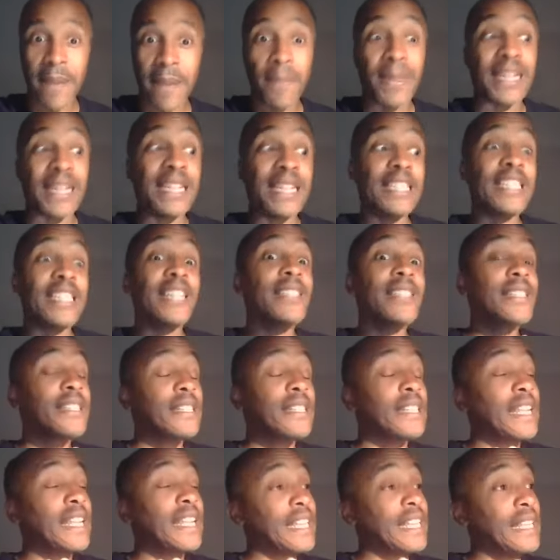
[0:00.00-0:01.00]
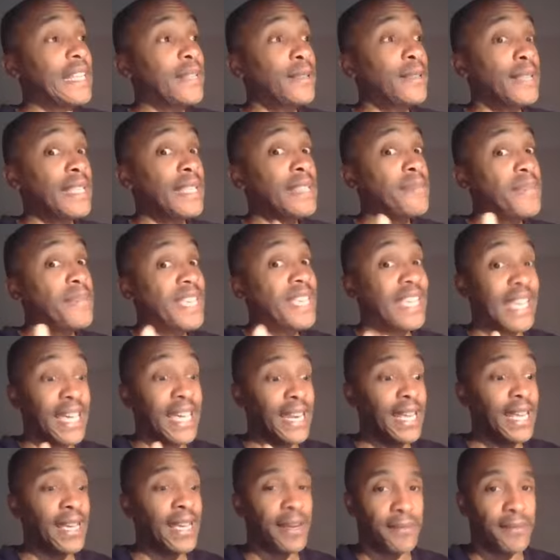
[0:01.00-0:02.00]
But it doesn't, in the
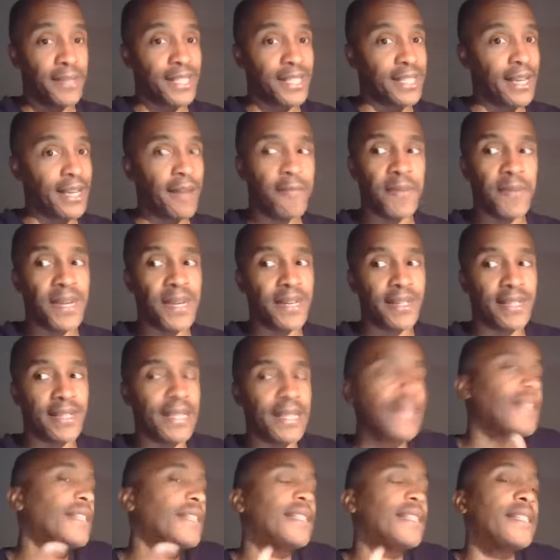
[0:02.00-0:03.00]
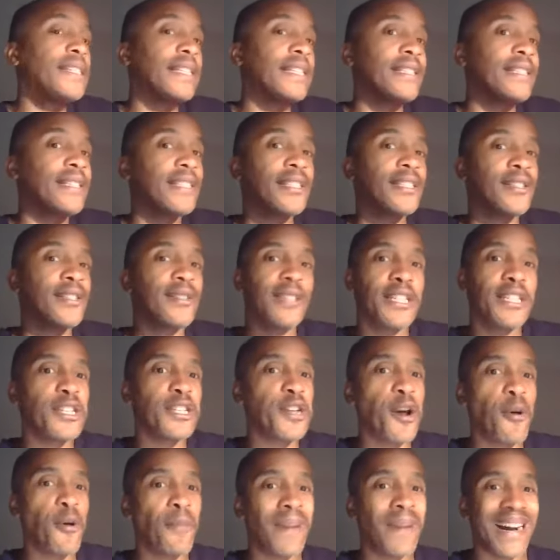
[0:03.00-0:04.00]
beginning, it was tough because they didn't necessarily
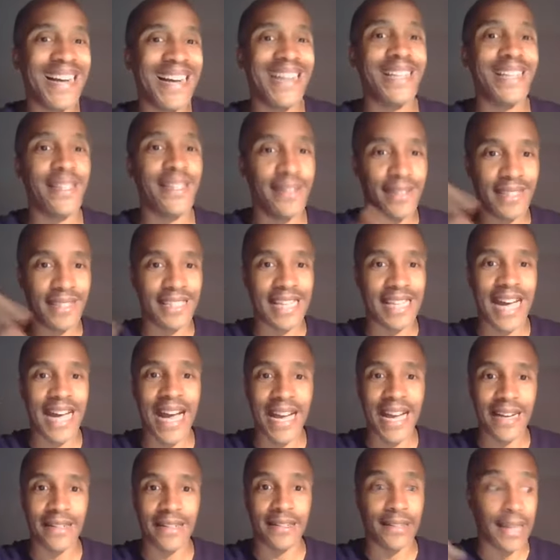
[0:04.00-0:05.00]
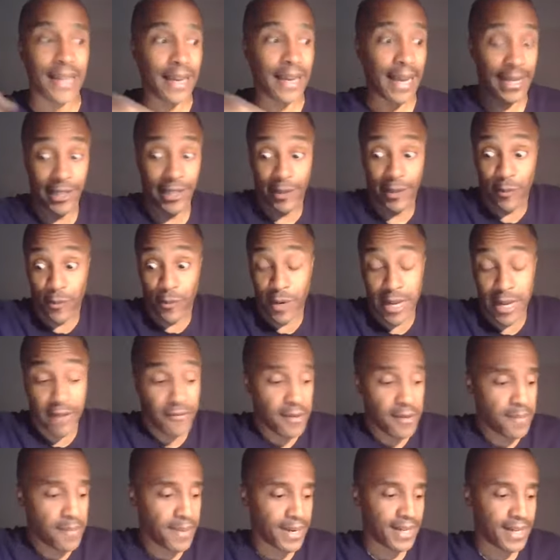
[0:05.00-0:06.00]
know my style. Like, I just want
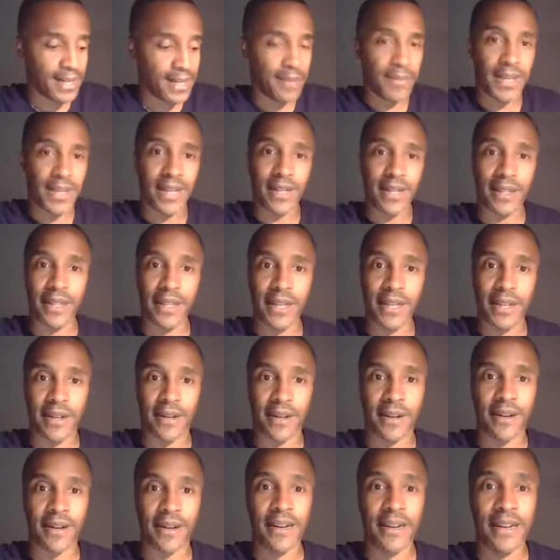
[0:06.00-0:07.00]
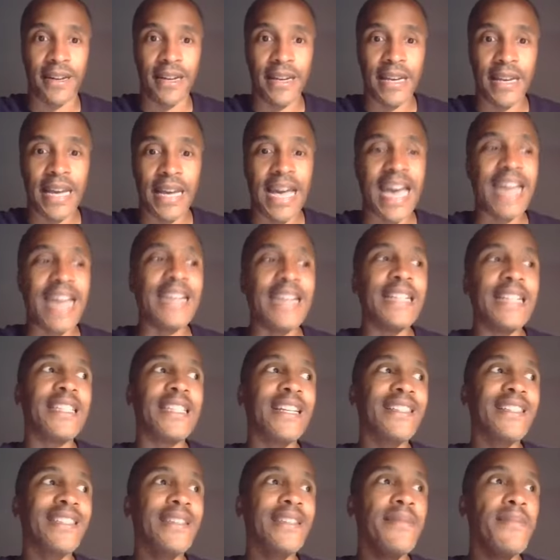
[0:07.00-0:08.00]
everybody to be clear. And it
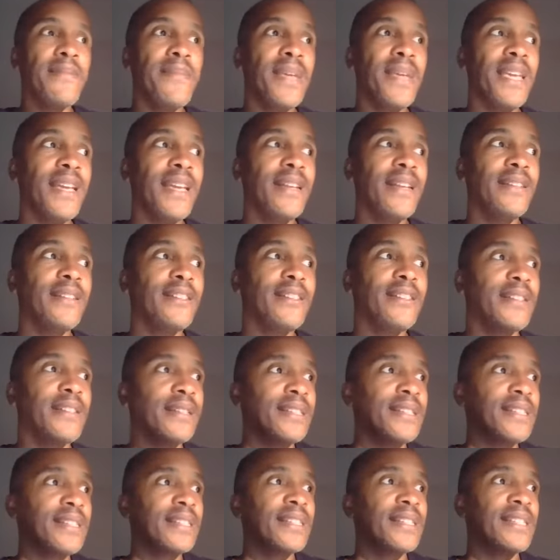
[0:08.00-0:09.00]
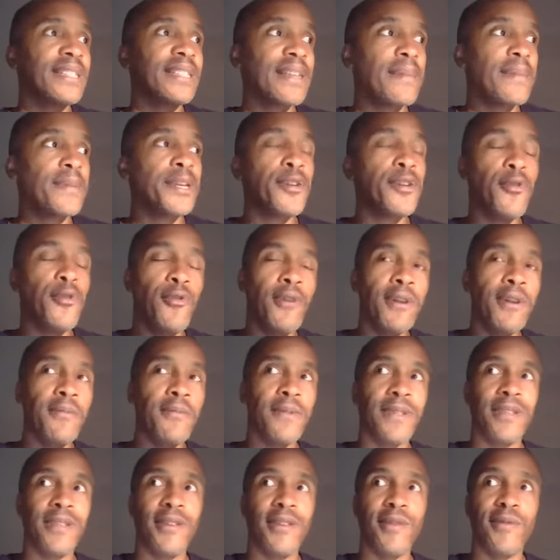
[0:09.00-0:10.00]
doesn't mean, just because I'm annoyed
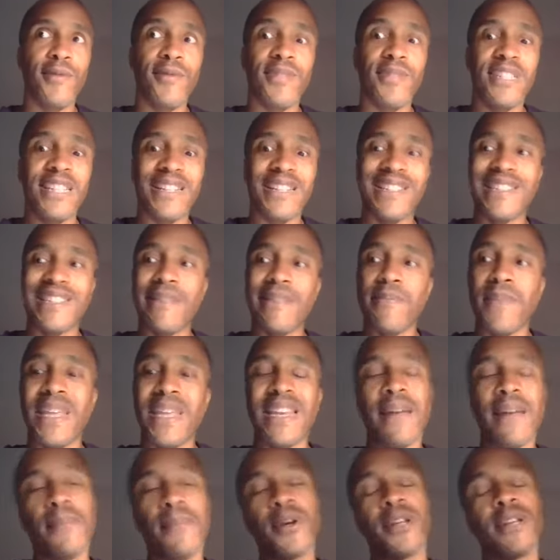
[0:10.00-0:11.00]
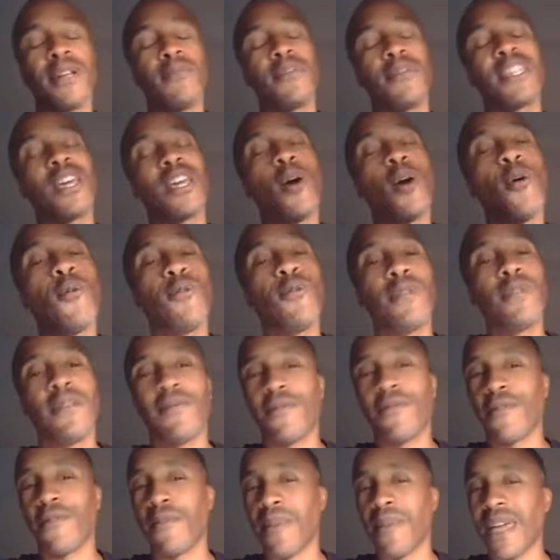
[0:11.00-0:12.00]
with you, doesn't mean I'm going to withhold
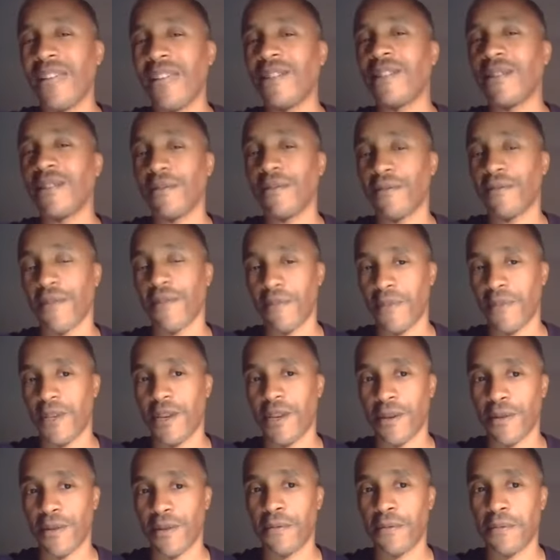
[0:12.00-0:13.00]
information from you.